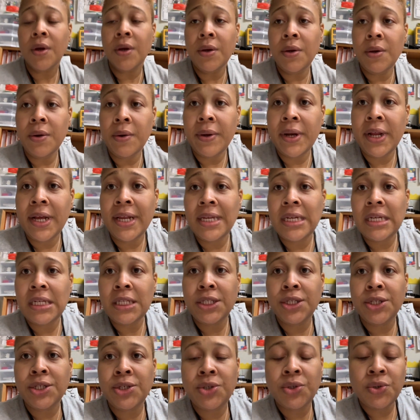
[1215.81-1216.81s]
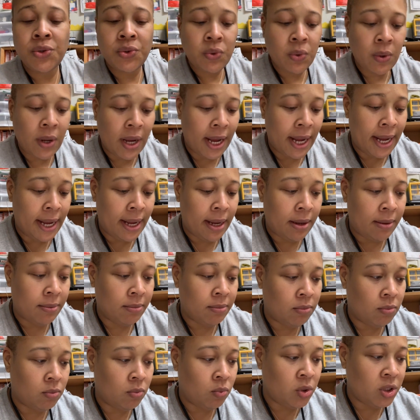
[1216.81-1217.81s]
You know what I need to do?
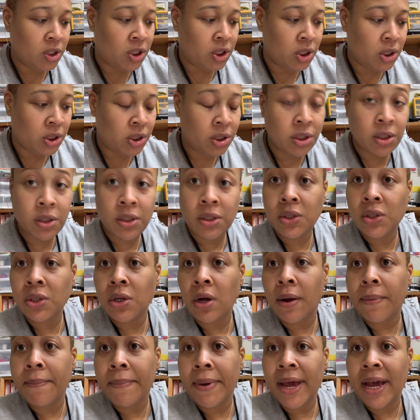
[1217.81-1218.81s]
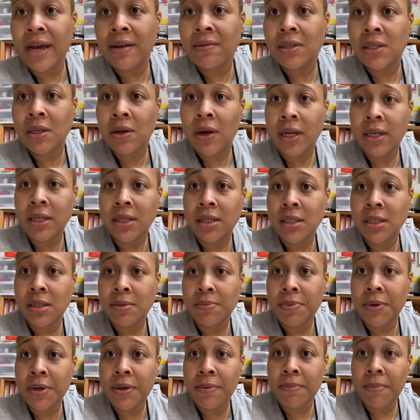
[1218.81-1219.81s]
We just took the STAR Math, so I need to
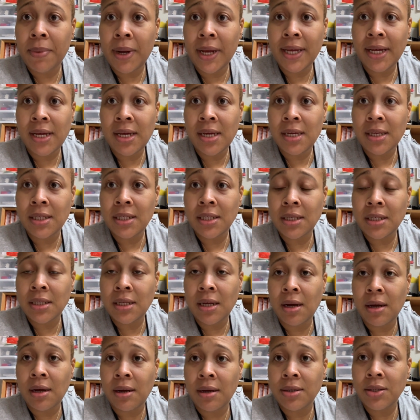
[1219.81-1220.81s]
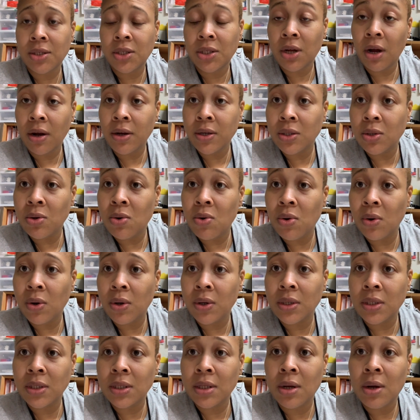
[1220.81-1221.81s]
put my kids' STAR
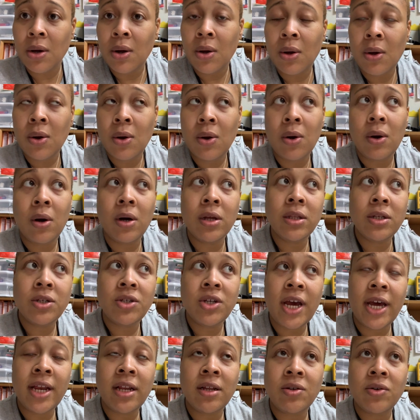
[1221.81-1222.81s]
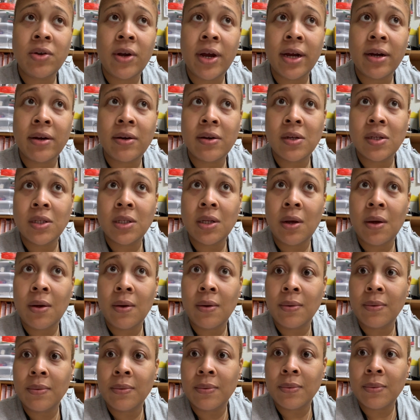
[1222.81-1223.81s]
scores on the data tracker.
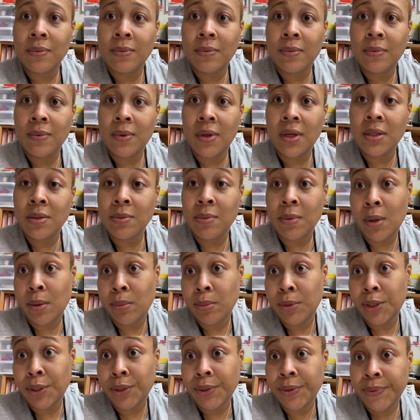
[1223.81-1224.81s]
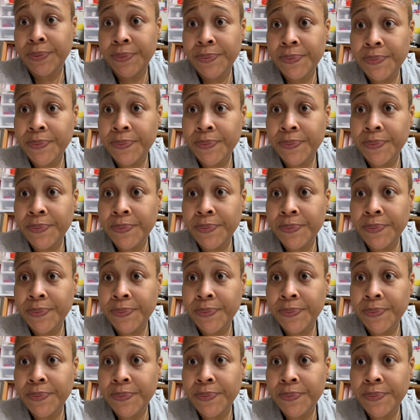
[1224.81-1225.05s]
So that's what I'm gonna do.